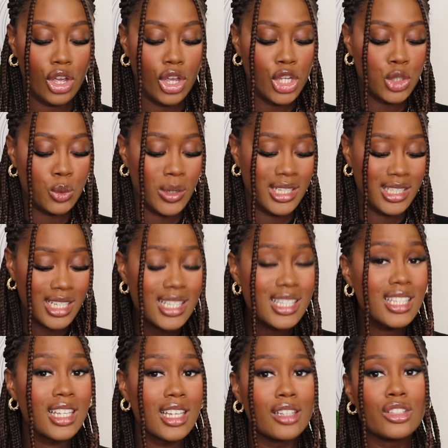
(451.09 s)
So I did
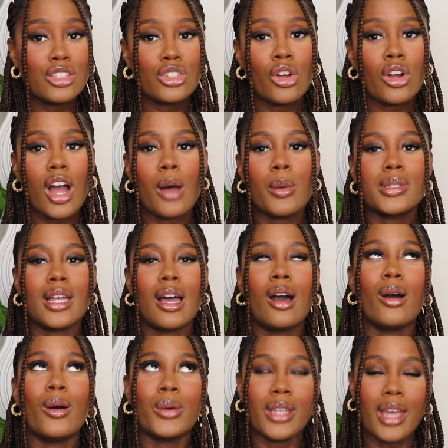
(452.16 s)
see it in stock, I was
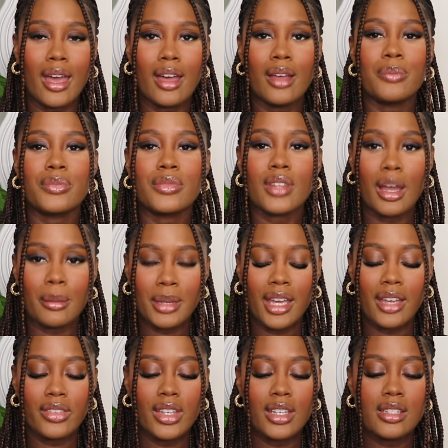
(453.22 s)
like, oh yeah, I'm
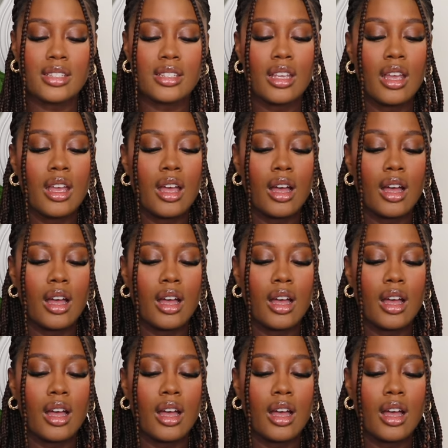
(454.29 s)
getting this.